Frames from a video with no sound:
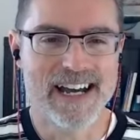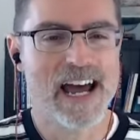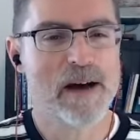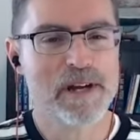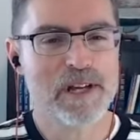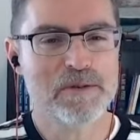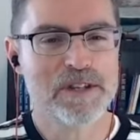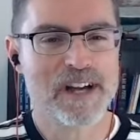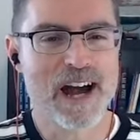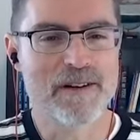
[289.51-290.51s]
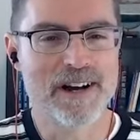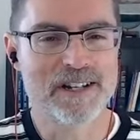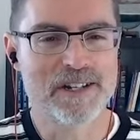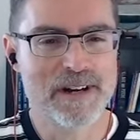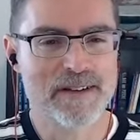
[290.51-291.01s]
And how about you with Chiron?
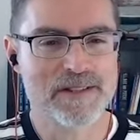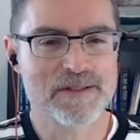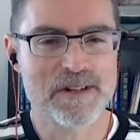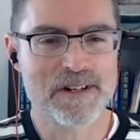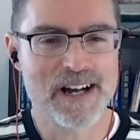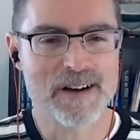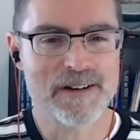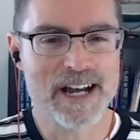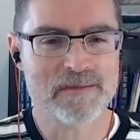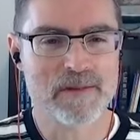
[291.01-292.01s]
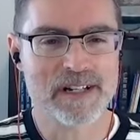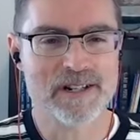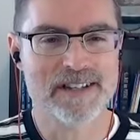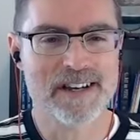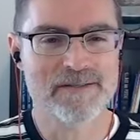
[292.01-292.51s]
Do you have a strong Chiron aspect
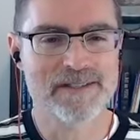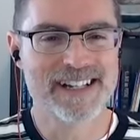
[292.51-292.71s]
yourself?